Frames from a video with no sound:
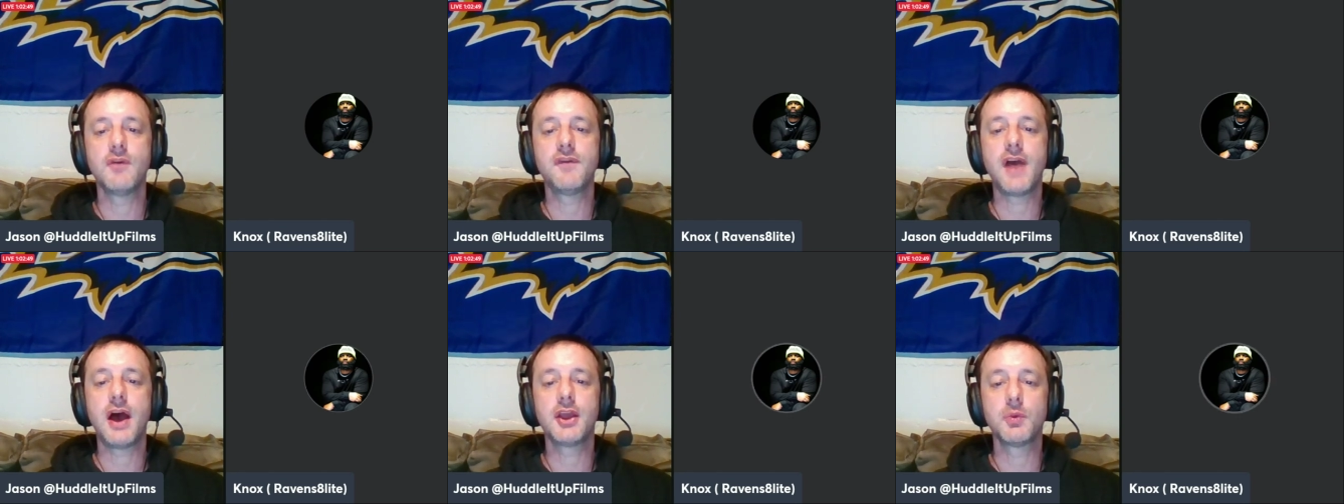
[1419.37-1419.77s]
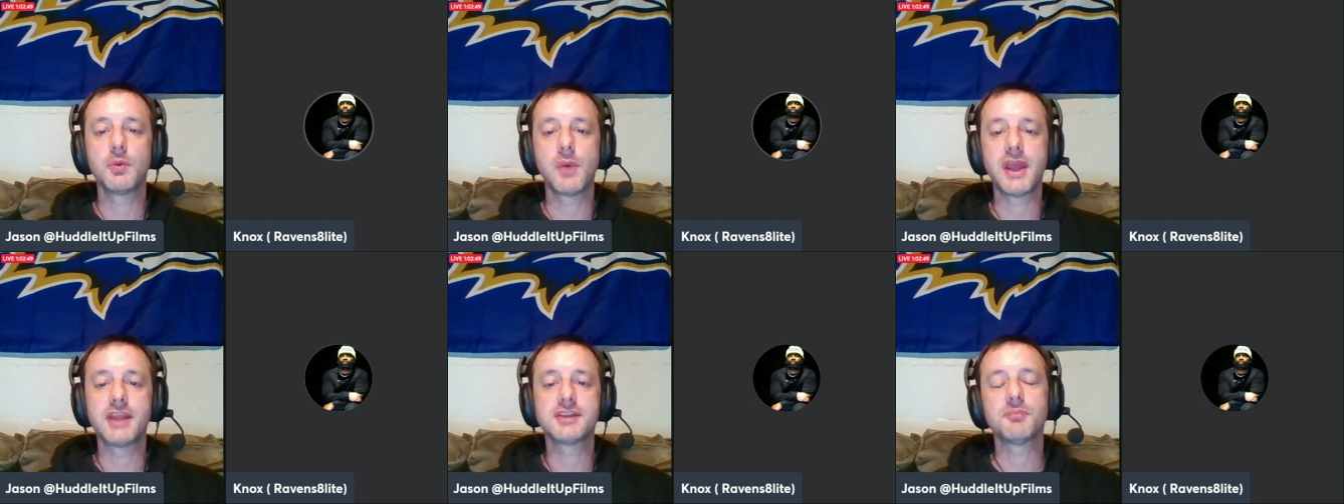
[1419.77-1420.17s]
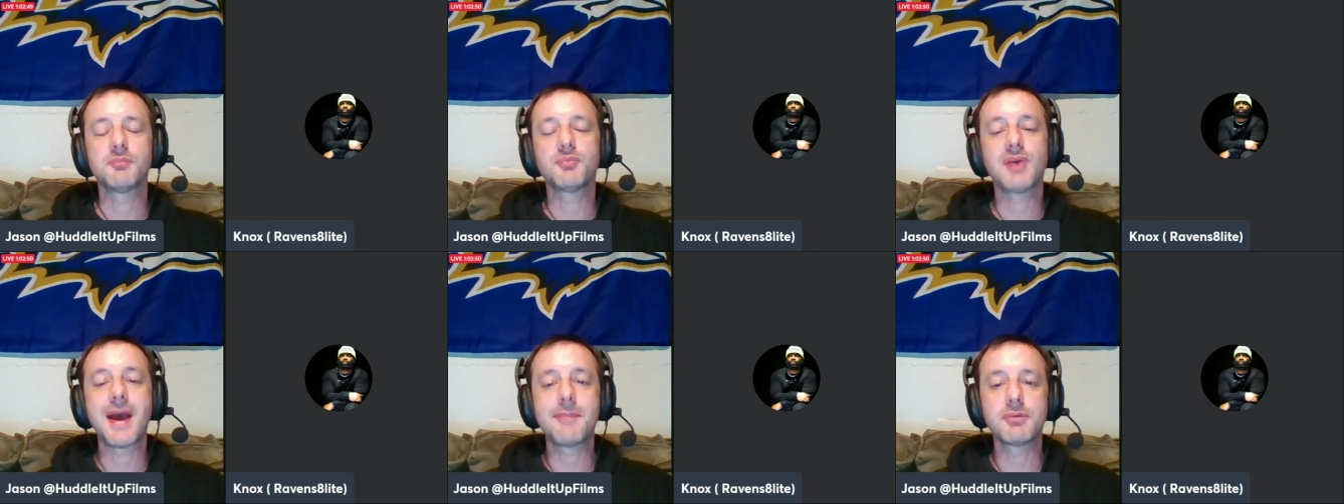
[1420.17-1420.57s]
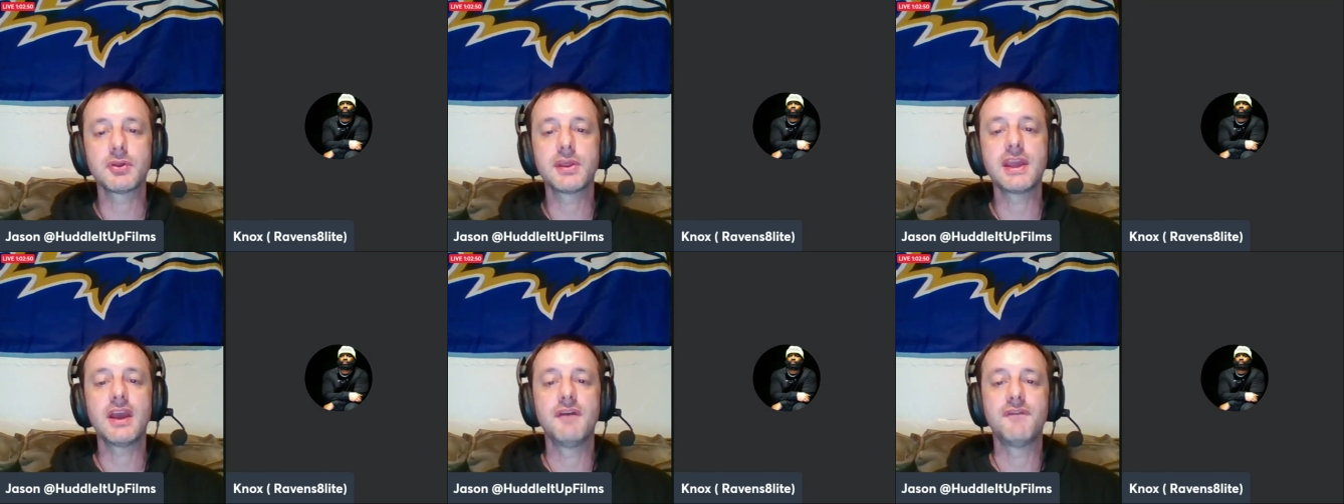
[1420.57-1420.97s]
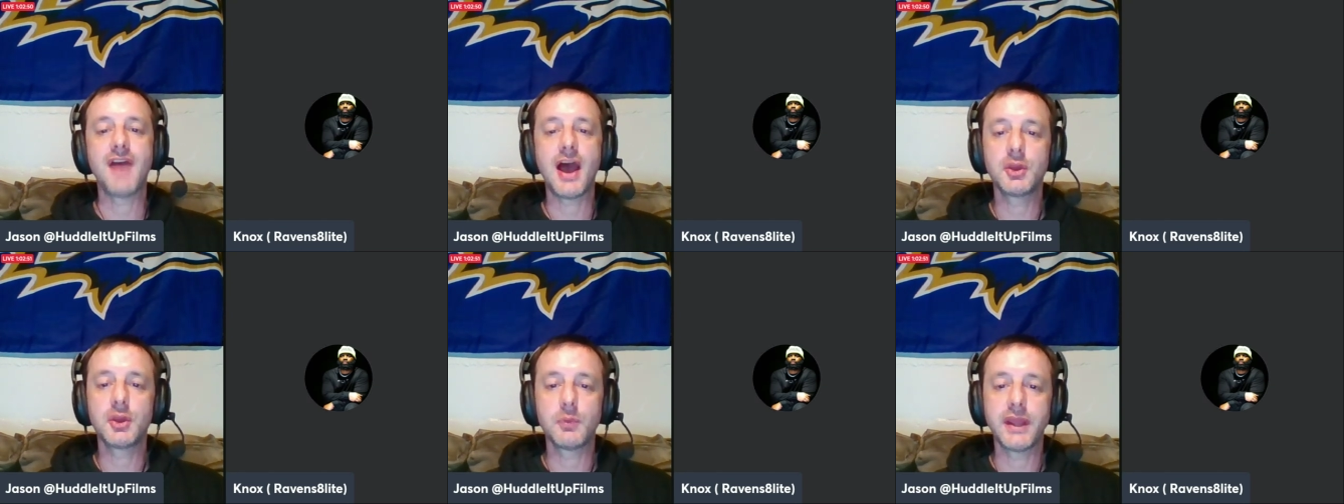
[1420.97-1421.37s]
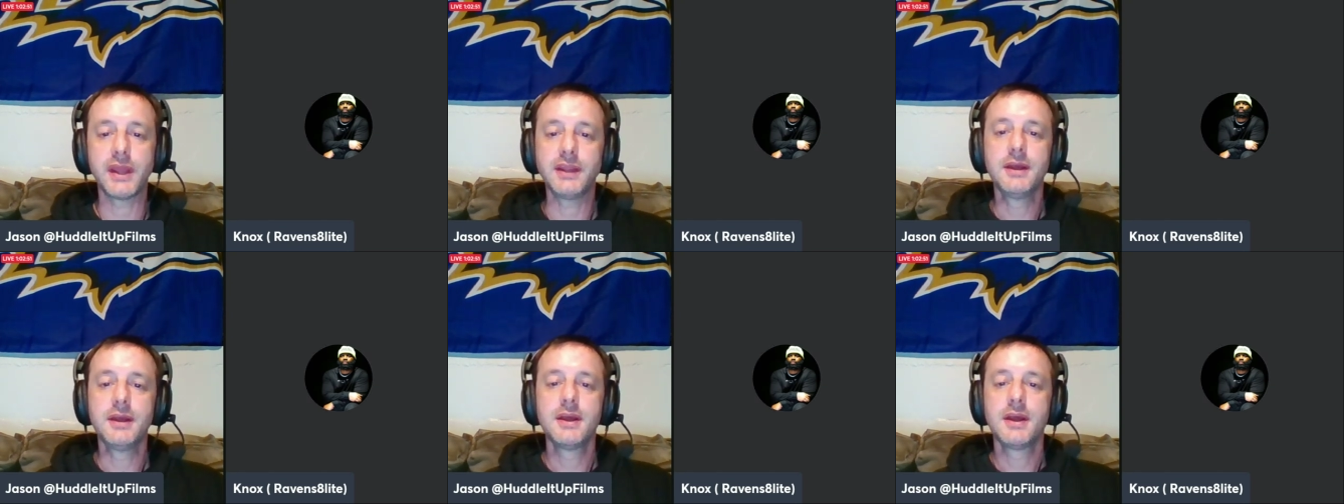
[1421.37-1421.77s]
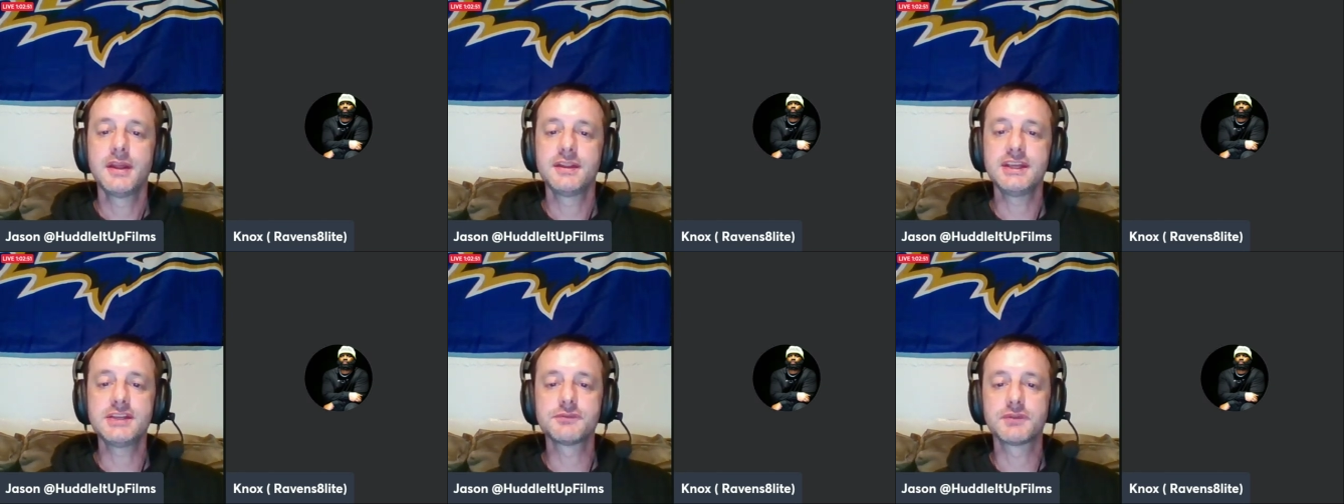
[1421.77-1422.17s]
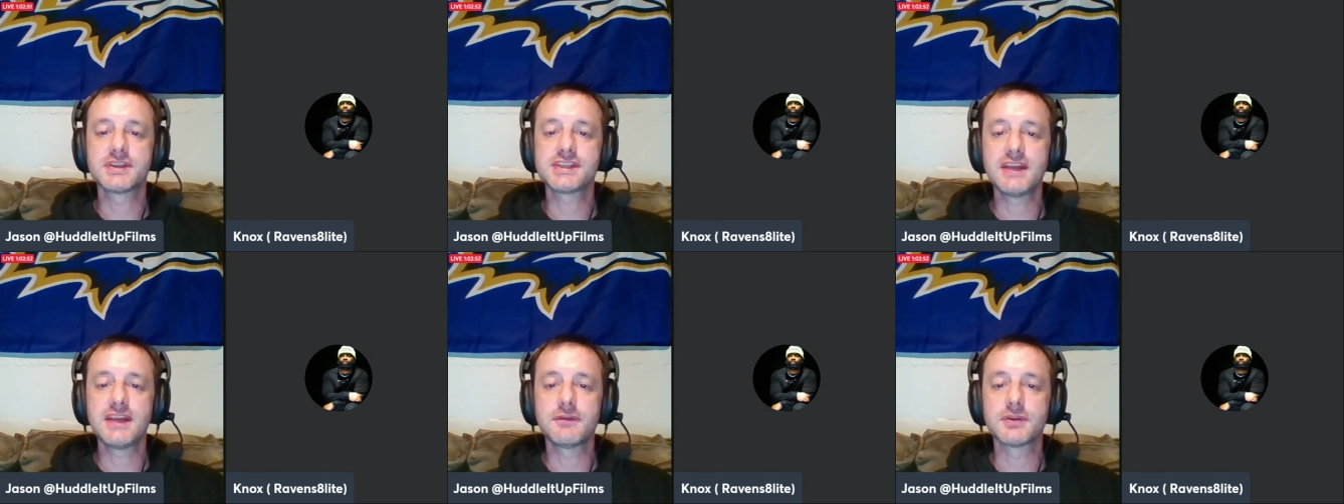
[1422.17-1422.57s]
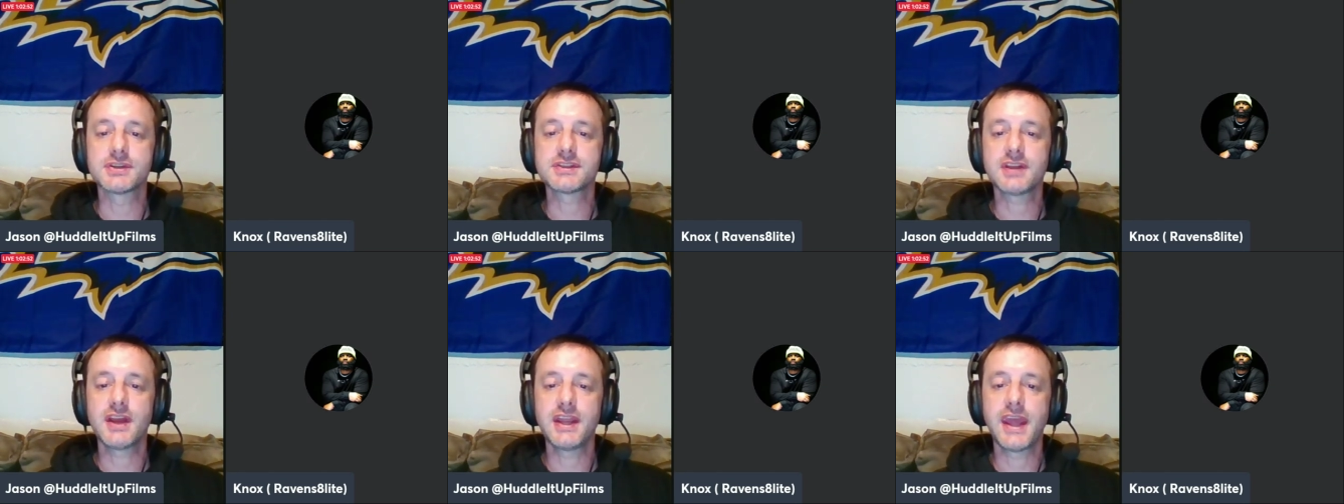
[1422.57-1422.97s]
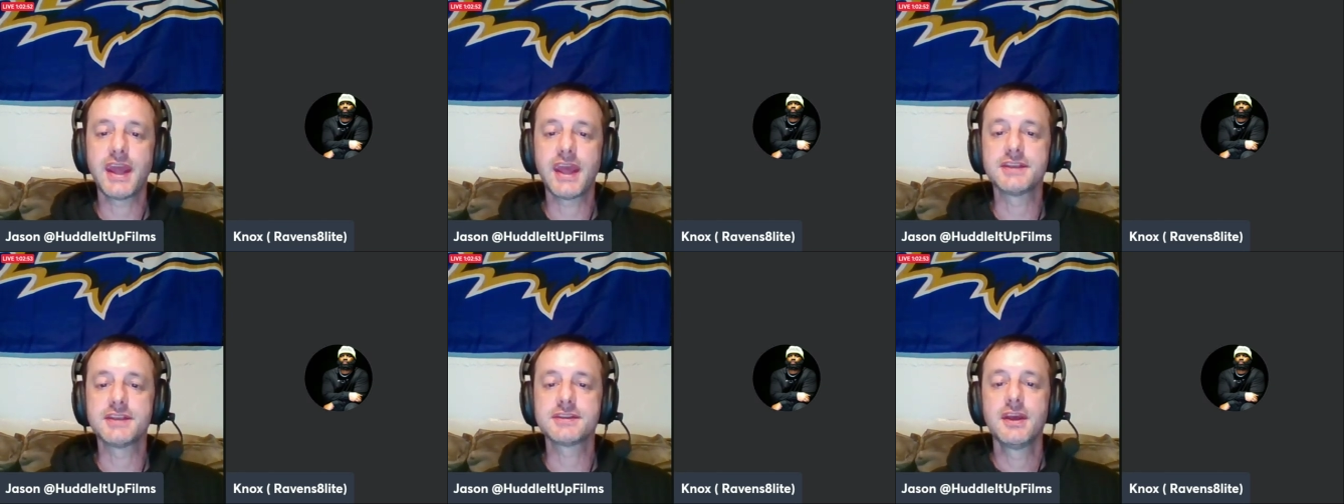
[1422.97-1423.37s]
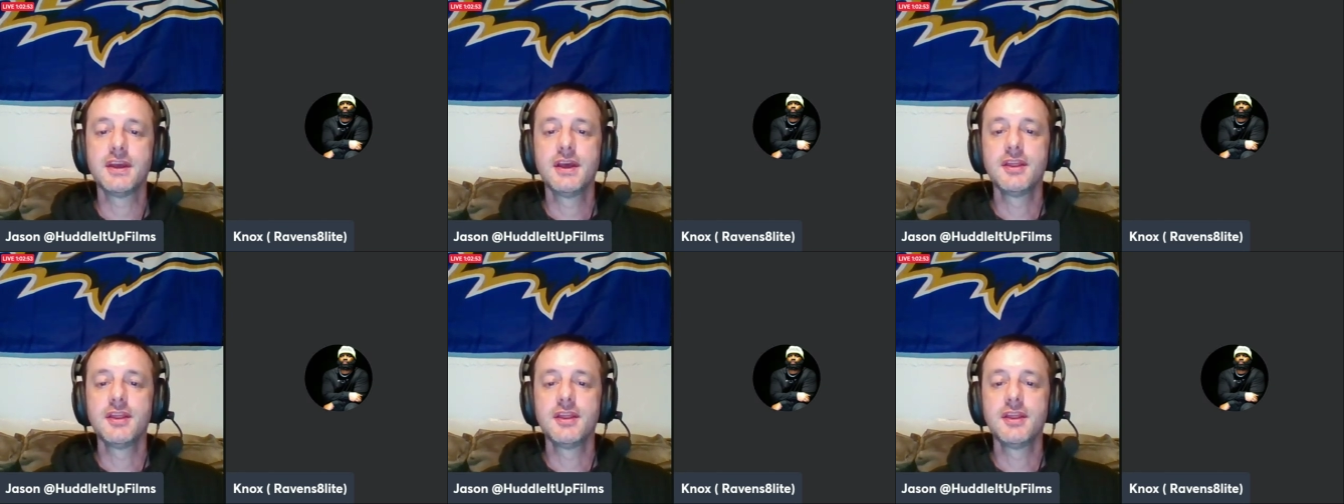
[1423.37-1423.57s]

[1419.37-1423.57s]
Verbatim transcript: evaluate, to properly evaluate these receivers, tight ends,